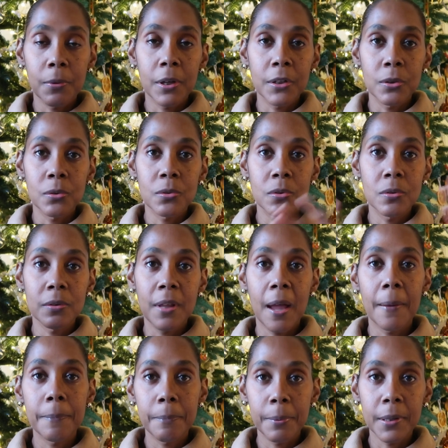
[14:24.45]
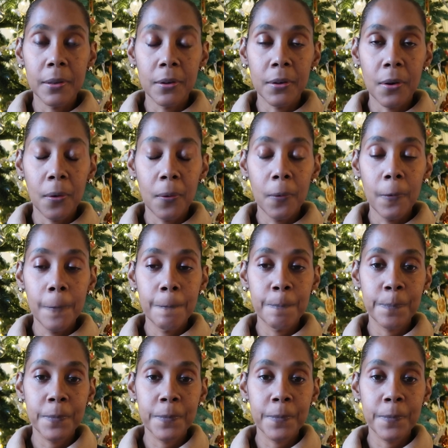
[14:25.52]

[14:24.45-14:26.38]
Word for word: bring you to that bigger goal.